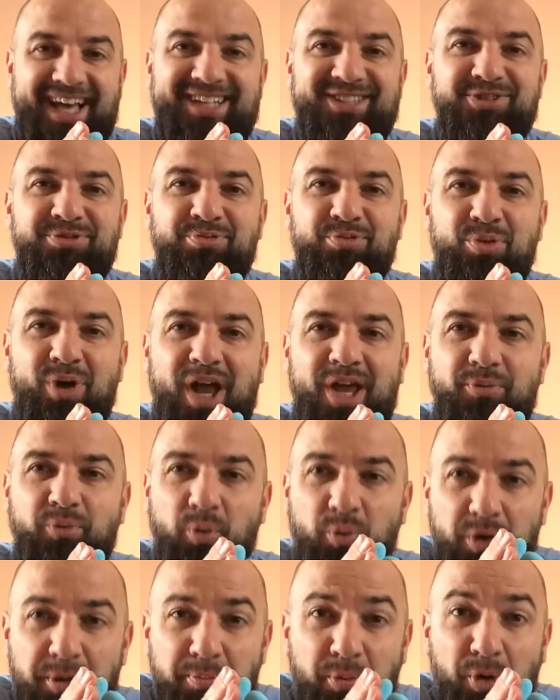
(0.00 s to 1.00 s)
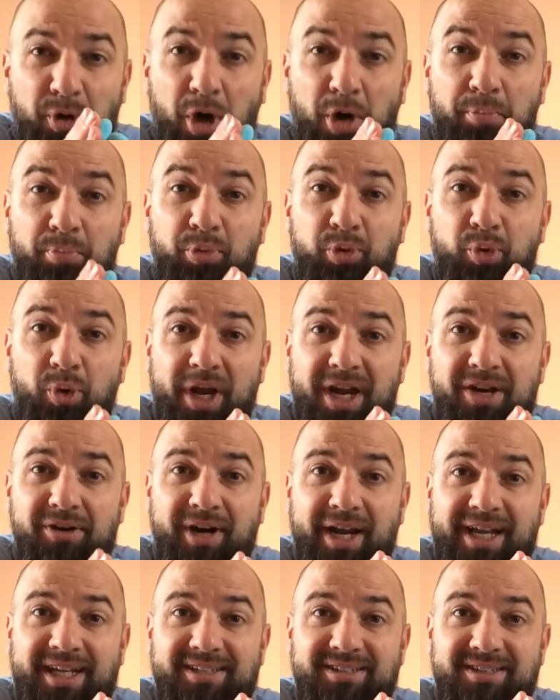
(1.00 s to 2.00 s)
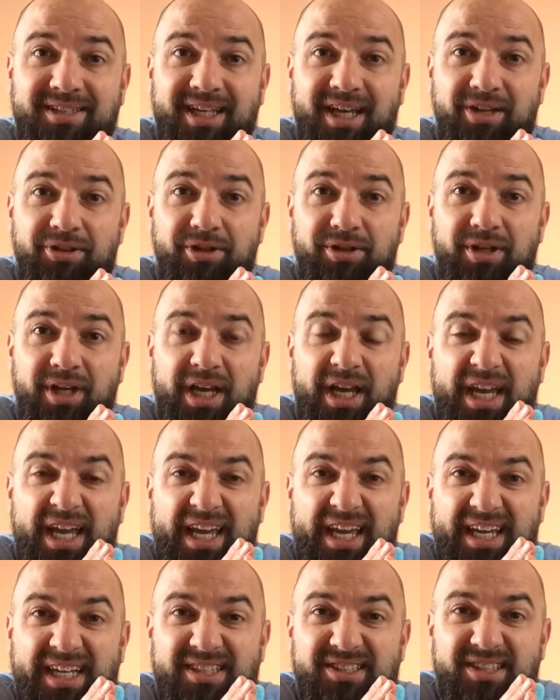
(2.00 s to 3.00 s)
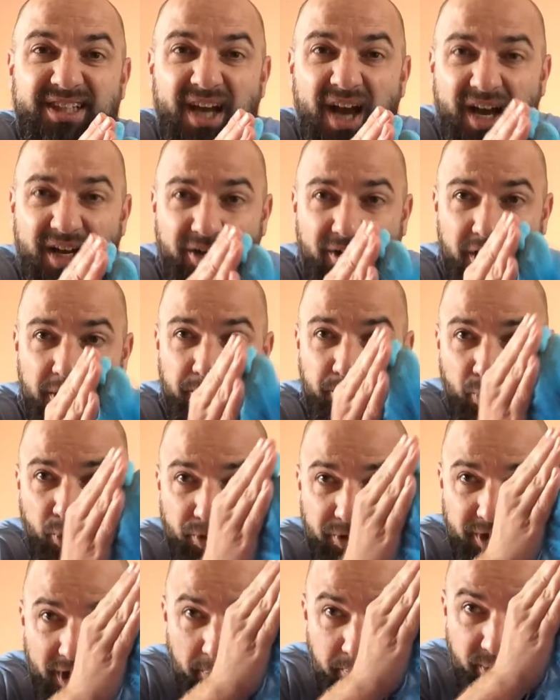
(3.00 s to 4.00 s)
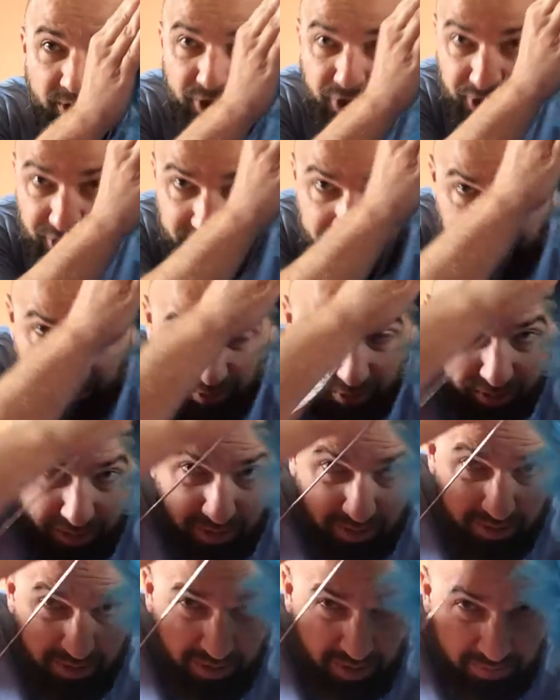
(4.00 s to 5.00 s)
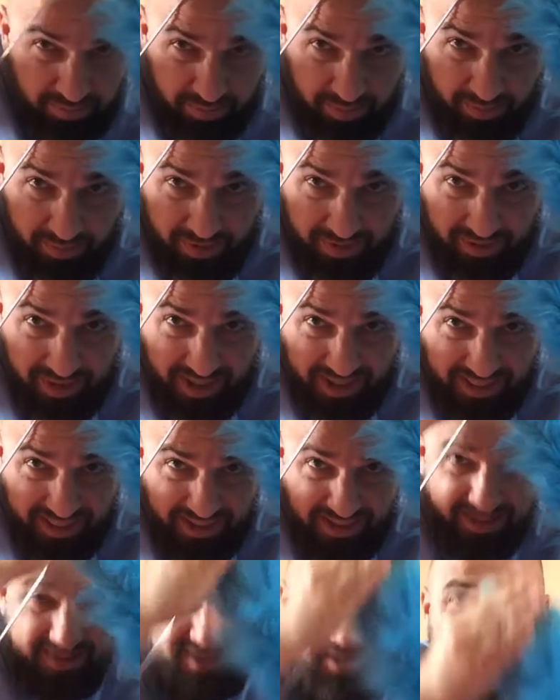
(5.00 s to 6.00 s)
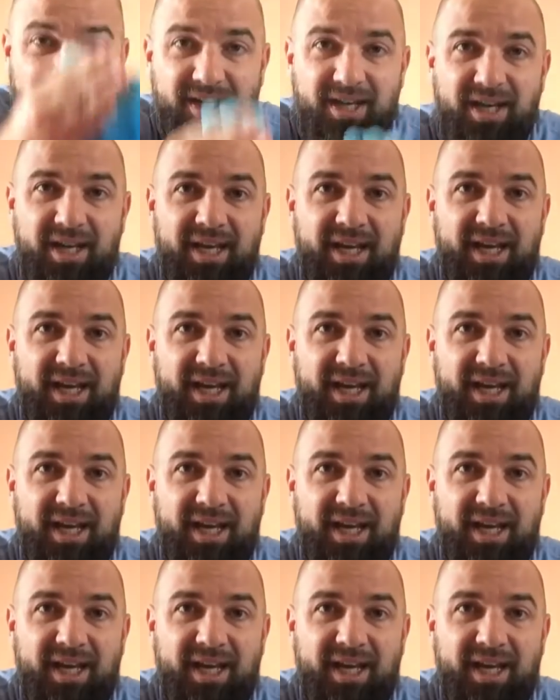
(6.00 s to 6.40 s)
That's right. When we put our prayer hands together, it's kind of like putting up a shield. Oh, like this.